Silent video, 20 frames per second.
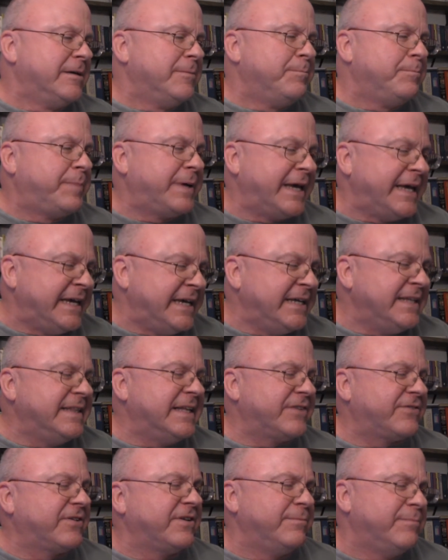Pain
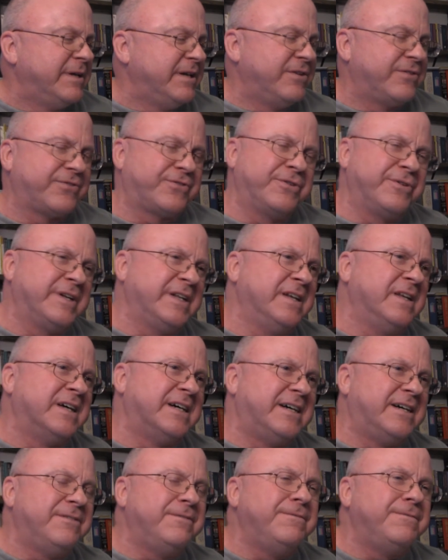that's administered in
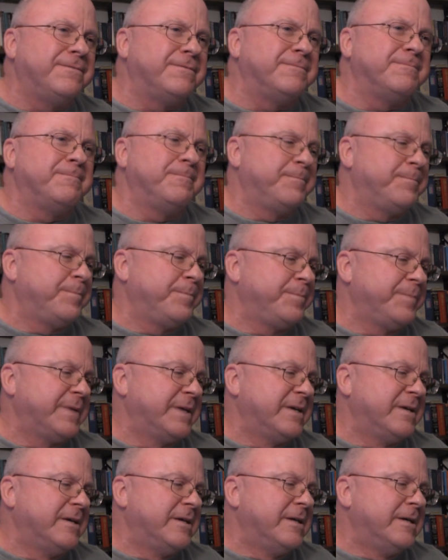love.
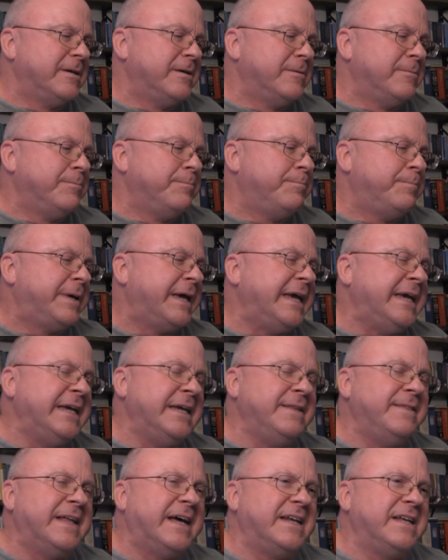
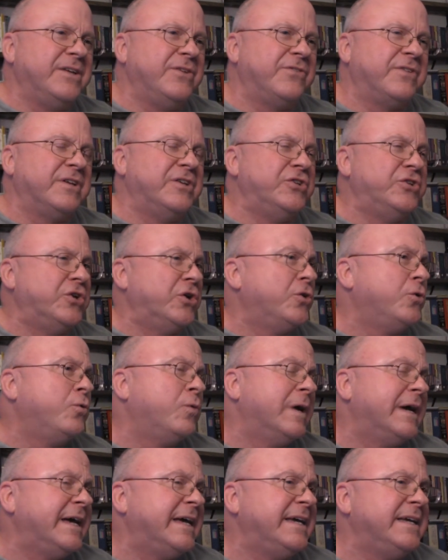Pain that is in no
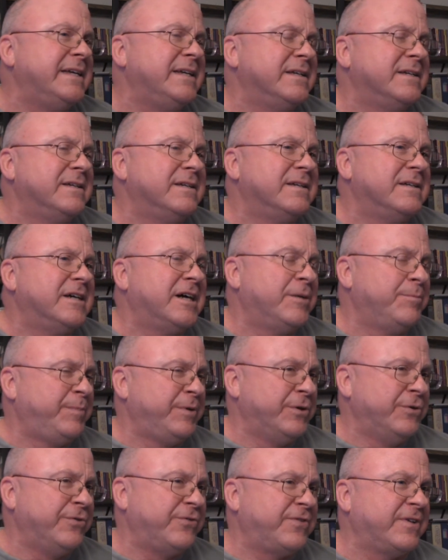way
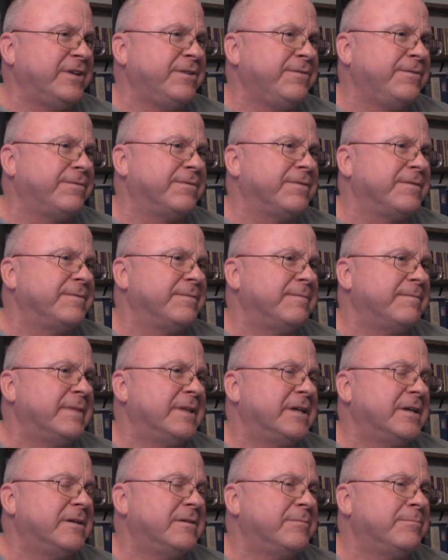abusive,
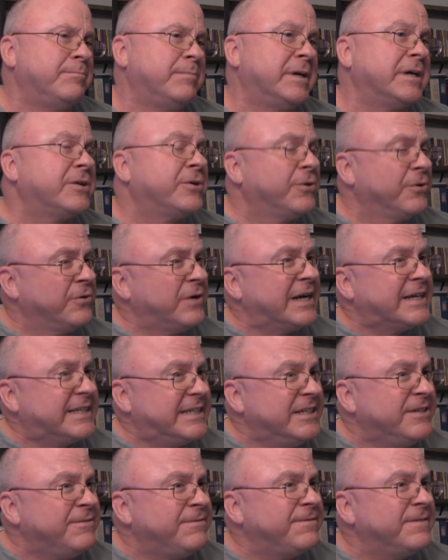but
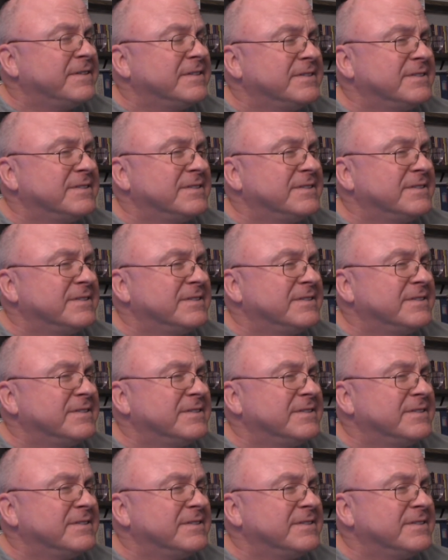corrective.